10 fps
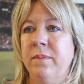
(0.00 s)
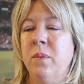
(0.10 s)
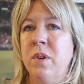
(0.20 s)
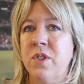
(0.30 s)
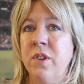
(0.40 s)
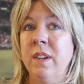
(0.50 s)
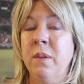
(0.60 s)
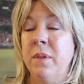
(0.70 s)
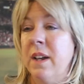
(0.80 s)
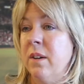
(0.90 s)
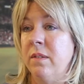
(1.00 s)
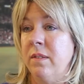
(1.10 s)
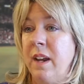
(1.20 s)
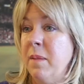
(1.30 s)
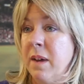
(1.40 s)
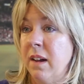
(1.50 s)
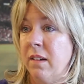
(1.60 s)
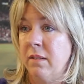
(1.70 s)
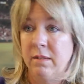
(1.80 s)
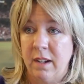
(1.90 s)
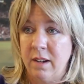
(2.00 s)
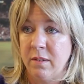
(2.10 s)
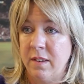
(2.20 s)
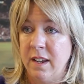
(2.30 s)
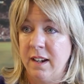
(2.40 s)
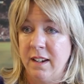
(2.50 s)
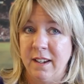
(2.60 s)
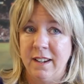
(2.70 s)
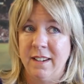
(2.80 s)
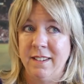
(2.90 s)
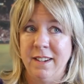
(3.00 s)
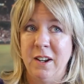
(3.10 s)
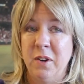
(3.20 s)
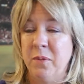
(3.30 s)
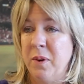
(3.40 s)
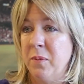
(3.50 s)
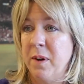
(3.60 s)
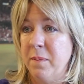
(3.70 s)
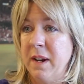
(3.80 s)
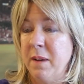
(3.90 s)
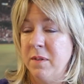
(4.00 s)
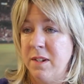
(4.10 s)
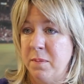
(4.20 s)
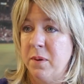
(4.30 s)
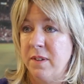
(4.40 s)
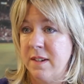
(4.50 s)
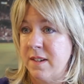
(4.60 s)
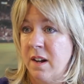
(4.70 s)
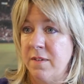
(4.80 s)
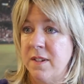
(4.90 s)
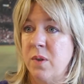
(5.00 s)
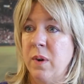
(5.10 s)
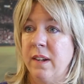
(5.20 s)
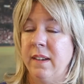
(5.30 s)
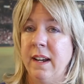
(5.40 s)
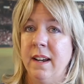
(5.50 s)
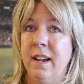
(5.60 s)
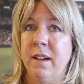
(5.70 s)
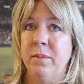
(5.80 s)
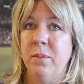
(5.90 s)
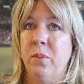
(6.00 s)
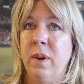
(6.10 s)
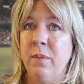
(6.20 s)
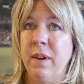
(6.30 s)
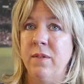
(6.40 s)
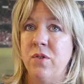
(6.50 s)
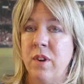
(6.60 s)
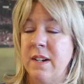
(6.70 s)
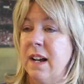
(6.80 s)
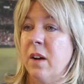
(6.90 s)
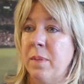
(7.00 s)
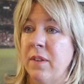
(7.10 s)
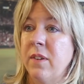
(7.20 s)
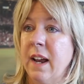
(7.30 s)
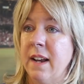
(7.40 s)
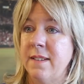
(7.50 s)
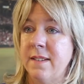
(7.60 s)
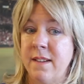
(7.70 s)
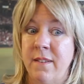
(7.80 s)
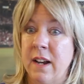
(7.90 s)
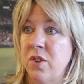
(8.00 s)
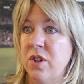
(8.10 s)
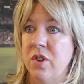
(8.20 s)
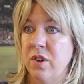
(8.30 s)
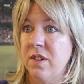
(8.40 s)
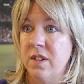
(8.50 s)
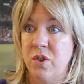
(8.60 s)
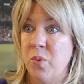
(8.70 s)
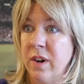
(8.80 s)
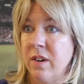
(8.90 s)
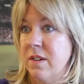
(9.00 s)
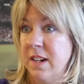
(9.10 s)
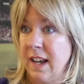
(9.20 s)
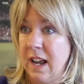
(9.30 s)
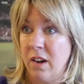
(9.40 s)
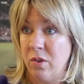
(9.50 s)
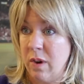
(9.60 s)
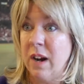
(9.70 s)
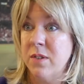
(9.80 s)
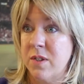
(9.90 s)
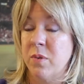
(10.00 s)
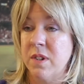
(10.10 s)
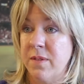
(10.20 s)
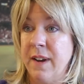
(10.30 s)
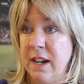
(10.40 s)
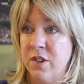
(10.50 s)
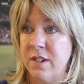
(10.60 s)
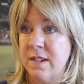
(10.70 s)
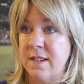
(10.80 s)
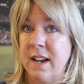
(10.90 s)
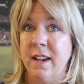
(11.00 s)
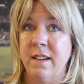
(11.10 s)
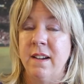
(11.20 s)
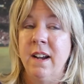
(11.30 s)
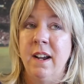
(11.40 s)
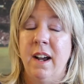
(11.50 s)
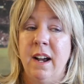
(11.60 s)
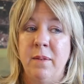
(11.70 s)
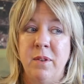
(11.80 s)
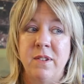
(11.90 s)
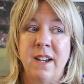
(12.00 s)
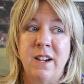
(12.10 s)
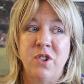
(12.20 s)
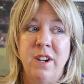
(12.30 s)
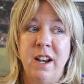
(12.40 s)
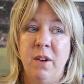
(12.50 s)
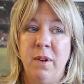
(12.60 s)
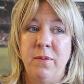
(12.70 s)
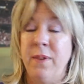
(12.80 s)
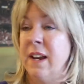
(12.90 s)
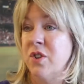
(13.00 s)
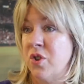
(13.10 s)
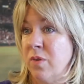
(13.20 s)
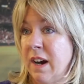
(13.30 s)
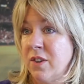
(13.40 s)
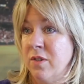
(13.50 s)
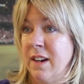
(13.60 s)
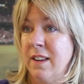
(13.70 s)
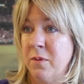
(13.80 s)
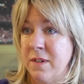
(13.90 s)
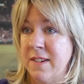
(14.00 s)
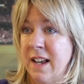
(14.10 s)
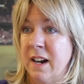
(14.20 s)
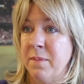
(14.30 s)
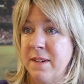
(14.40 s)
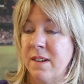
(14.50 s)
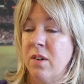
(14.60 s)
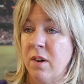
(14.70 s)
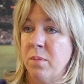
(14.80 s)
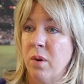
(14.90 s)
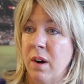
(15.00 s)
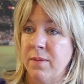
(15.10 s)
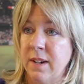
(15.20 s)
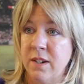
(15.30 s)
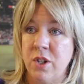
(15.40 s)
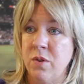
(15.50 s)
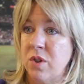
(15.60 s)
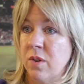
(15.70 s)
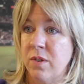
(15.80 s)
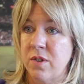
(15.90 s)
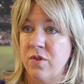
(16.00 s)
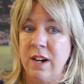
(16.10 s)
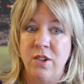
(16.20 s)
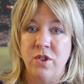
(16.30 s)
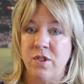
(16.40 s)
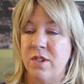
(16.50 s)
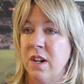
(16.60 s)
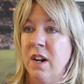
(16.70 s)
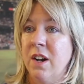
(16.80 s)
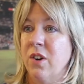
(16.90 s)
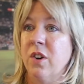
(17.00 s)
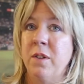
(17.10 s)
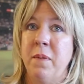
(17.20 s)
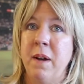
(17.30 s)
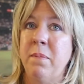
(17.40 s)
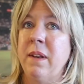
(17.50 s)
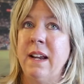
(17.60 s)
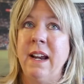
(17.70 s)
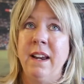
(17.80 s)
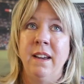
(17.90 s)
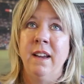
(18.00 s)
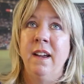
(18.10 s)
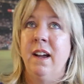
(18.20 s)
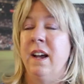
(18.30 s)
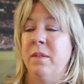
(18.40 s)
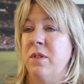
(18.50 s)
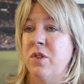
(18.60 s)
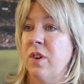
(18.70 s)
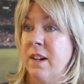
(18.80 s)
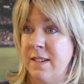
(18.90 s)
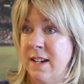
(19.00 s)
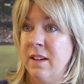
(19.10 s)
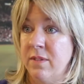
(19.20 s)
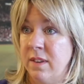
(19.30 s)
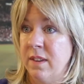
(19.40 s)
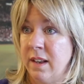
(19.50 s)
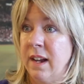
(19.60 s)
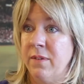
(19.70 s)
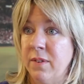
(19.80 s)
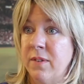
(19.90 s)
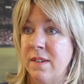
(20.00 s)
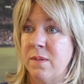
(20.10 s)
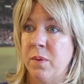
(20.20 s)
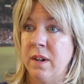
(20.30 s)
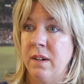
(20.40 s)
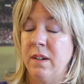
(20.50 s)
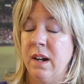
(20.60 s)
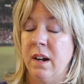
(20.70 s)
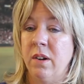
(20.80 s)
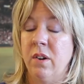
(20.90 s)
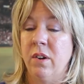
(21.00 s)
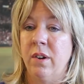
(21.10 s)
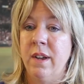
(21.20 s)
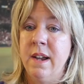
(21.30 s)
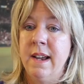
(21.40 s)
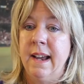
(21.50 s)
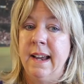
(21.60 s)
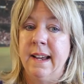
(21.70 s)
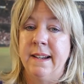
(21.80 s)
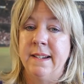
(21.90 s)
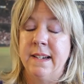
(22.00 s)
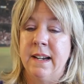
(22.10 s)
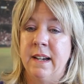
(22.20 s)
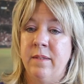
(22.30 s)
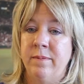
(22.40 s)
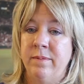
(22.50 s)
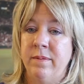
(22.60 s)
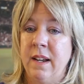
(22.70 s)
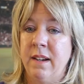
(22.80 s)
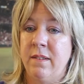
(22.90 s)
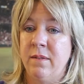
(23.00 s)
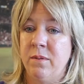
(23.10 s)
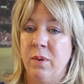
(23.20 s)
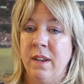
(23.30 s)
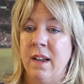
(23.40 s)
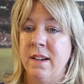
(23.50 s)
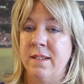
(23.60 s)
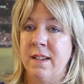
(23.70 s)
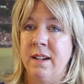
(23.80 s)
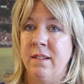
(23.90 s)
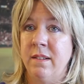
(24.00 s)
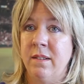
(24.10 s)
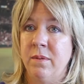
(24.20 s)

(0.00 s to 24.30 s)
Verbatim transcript: well, certainly without email, I don't think, uh, you know, we would have been able to pull this off as quickly. Um, when we've tried to help other cases, I've actually turned to Twitter to crowdsource phages. And um, there's actually now a phage directory that was set up as a nonprofit. Two total strangers heard my plea um, to try to save the life of this one young girl. And um, they realized that